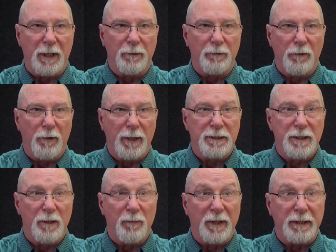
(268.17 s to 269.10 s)
don't
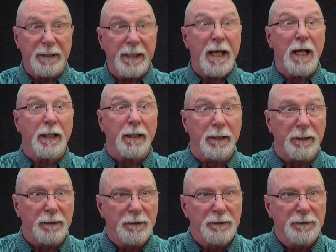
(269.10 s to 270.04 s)
like someone
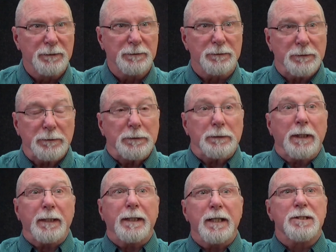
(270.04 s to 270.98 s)
yelling. Mm.
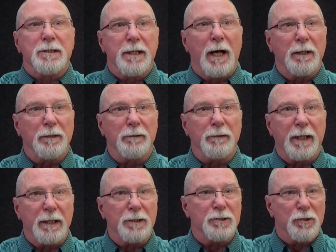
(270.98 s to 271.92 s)
They get
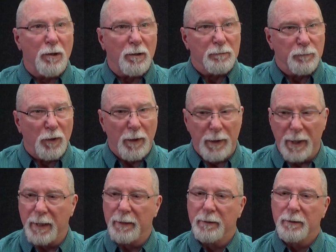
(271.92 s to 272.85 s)
startled, they get shocked by
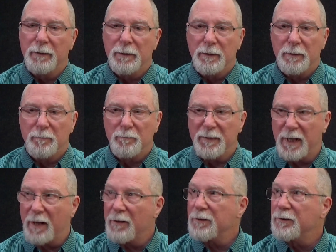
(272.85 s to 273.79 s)
that. Mm.
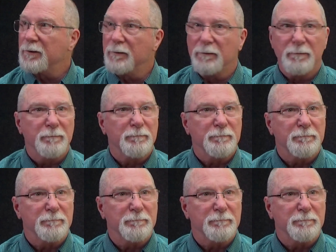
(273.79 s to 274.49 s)
The other two,